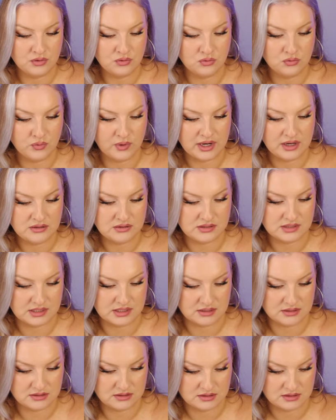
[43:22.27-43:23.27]
Who Wears
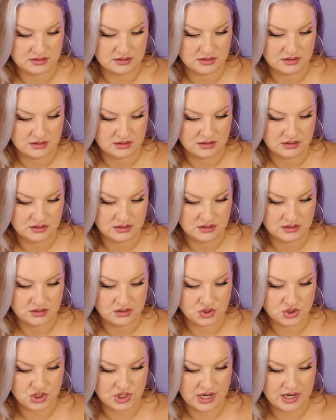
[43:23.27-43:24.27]
It,
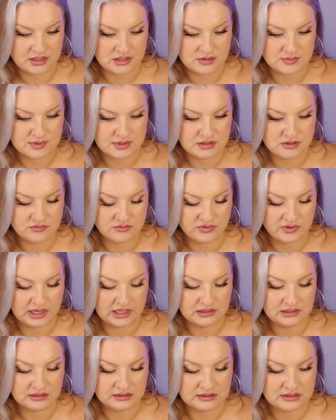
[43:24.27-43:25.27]
Jasmine,
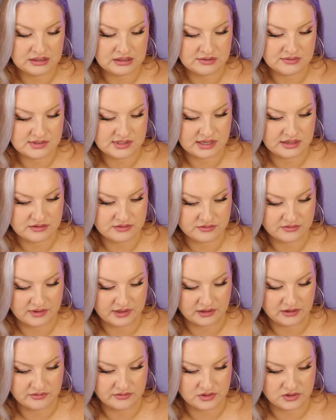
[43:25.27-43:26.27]
Violet Leaves, and
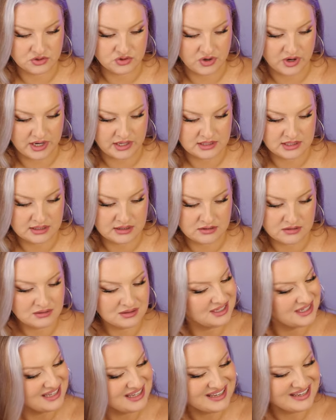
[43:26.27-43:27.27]
Vetiver Dry
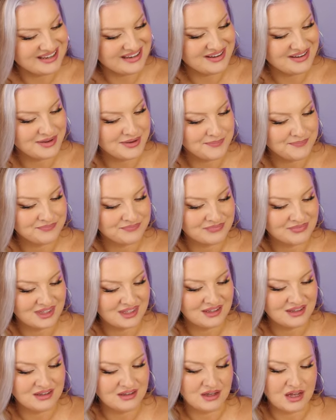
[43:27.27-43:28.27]
Down. I
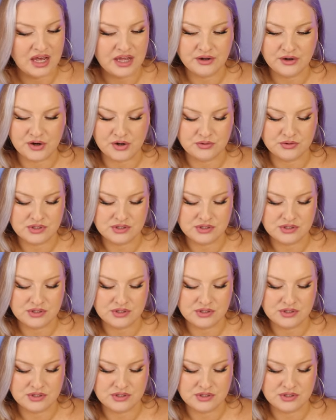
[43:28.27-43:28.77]
don't know.